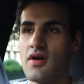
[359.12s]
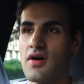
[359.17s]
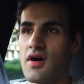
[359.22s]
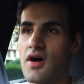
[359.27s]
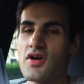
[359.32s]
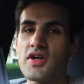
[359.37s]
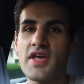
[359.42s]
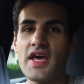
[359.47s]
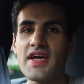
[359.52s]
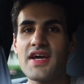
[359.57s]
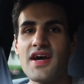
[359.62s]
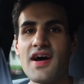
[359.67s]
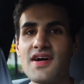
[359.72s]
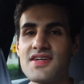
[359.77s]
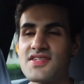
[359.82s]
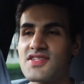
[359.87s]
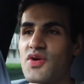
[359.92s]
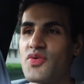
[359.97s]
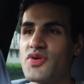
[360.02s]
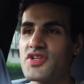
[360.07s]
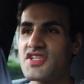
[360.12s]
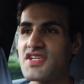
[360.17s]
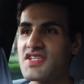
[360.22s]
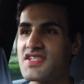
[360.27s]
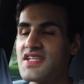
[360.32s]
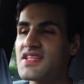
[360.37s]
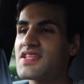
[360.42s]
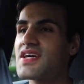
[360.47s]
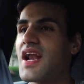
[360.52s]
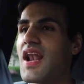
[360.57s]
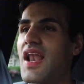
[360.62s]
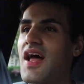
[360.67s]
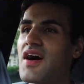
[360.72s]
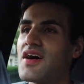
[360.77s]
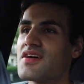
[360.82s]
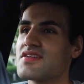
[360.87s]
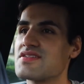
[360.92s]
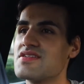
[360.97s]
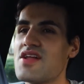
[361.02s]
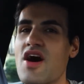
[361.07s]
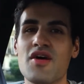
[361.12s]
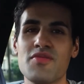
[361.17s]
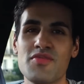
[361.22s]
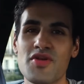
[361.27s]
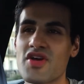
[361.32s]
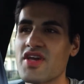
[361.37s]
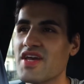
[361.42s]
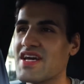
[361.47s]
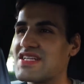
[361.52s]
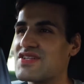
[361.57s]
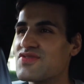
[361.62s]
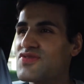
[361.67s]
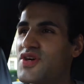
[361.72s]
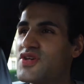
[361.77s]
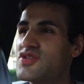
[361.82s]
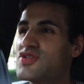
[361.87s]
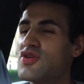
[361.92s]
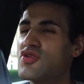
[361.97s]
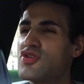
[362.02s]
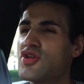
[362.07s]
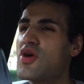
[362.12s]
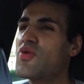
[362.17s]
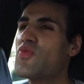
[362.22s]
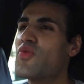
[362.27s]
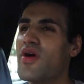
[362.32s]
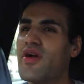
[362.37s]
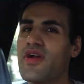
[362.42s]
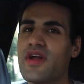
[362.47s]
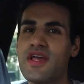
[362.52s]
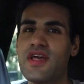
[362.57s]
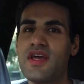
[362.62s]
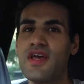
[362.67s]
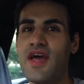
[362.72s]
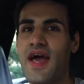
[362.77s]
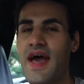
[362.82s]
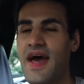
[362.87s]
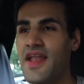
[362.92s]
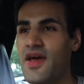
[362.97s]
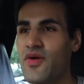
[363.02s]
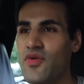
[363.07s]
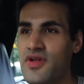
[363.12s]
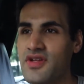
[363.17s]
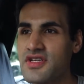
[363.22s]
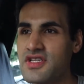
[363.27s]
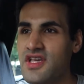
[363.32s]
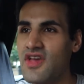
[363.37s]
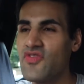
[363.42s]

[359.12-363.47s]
Okay guys, so we just did the class, now I'm looking at the road, so don't worry, and I wanted to